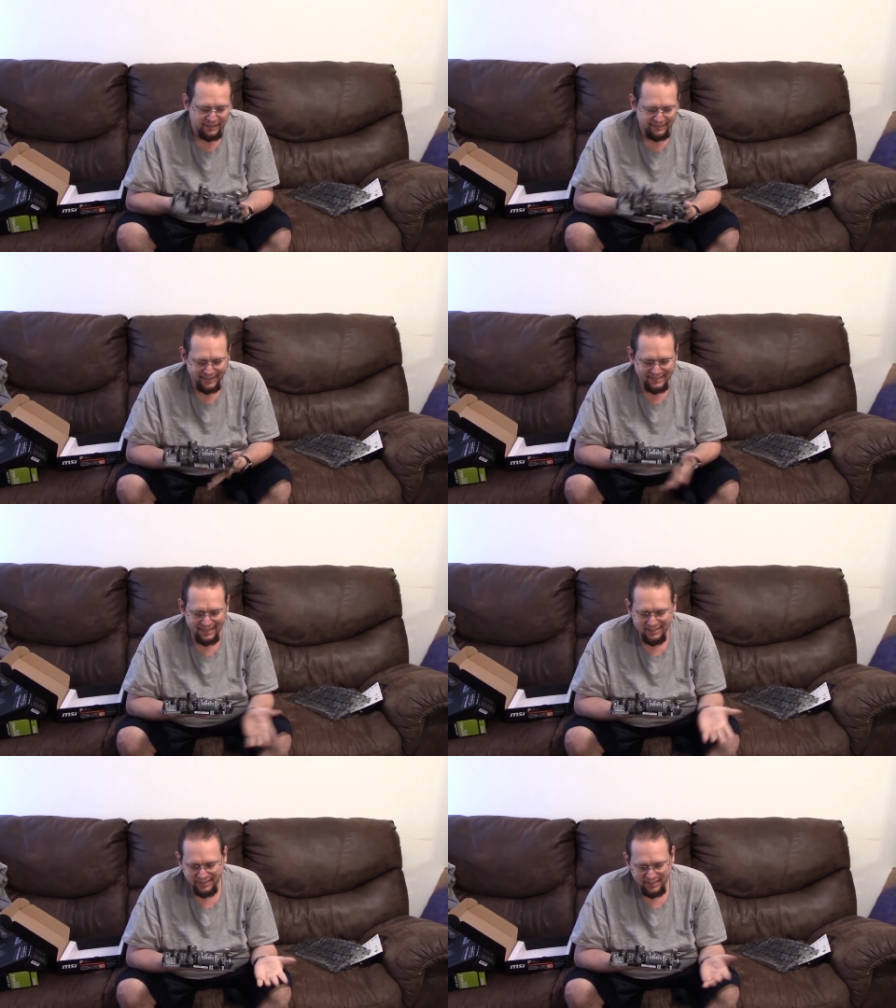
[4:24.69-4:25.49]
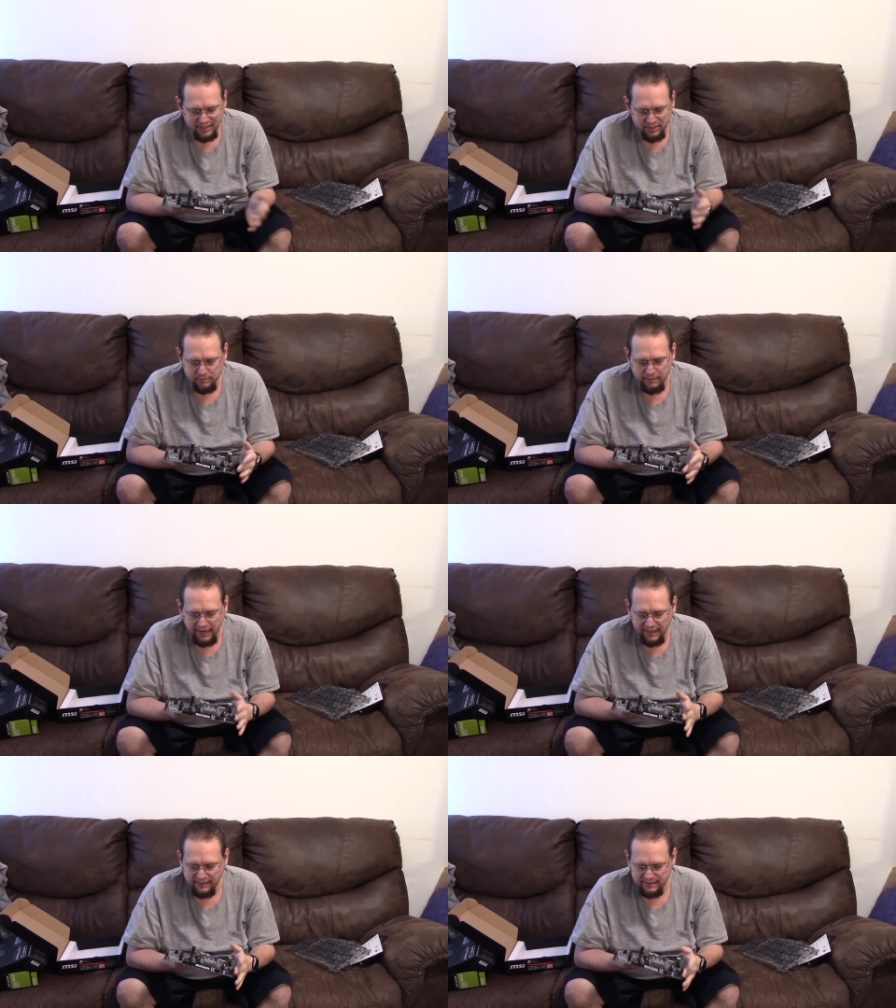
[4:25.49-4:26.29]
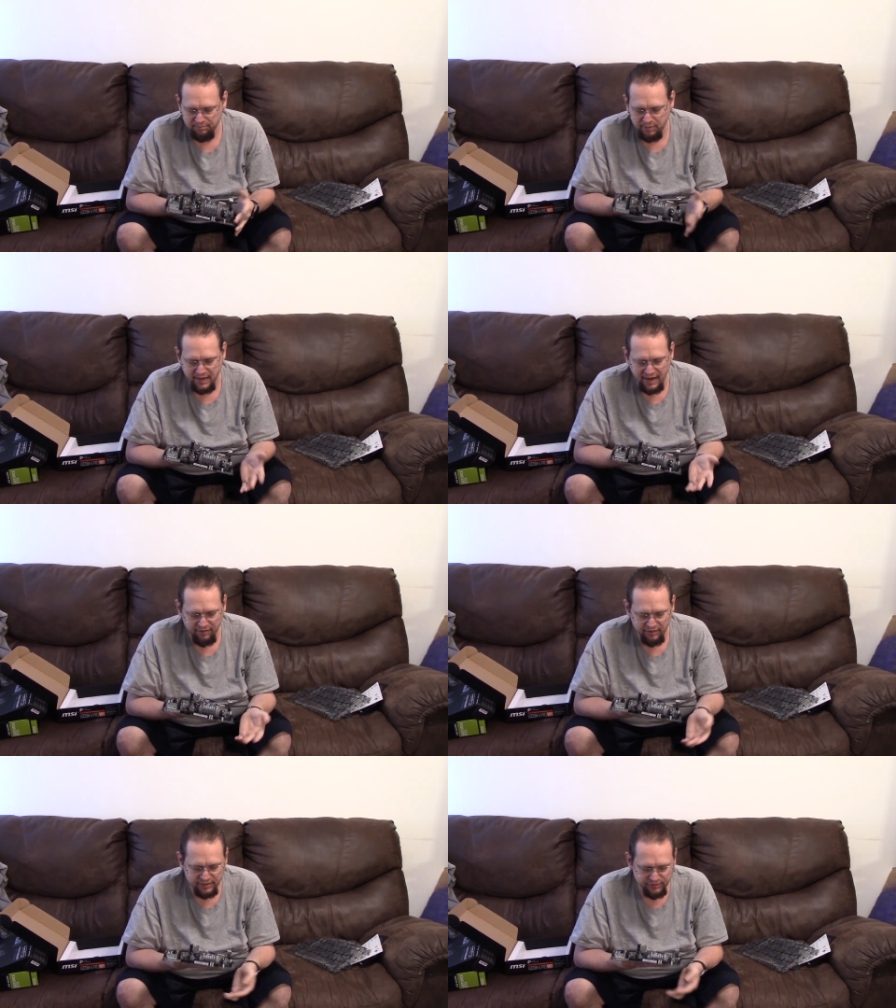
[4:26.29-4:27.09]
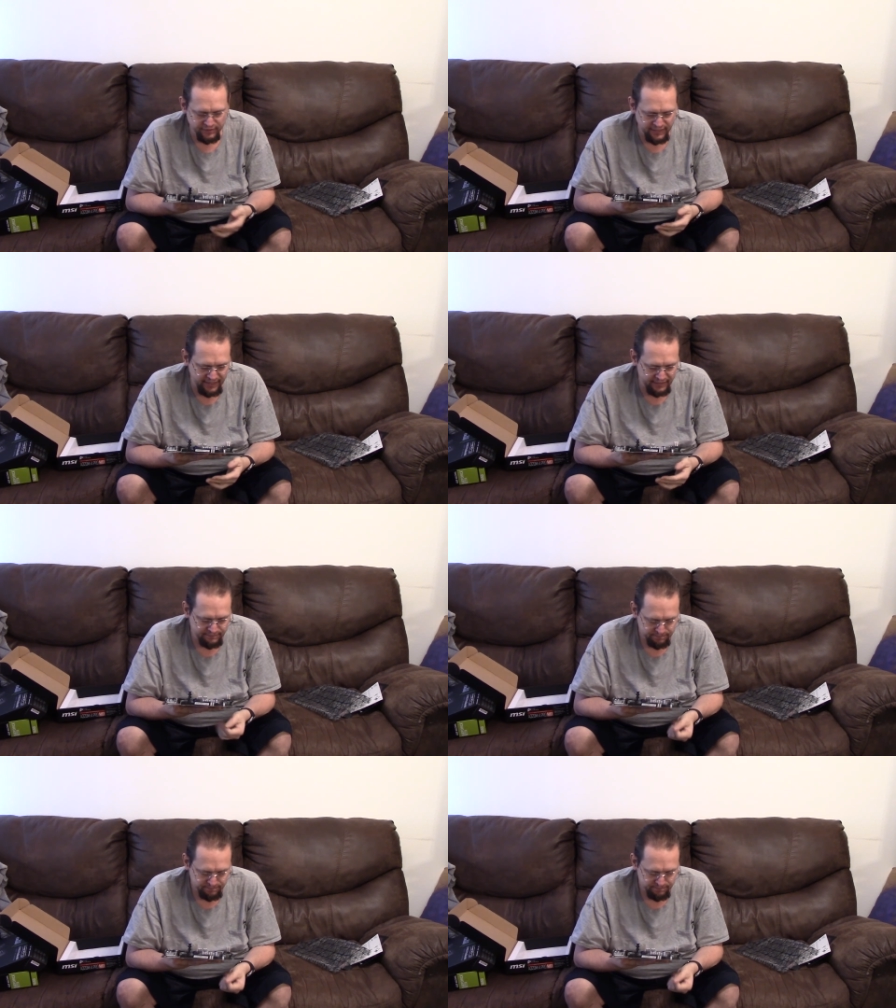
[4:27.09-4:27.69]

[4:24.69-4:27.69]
that's actually not too bad. It's pretty average for that.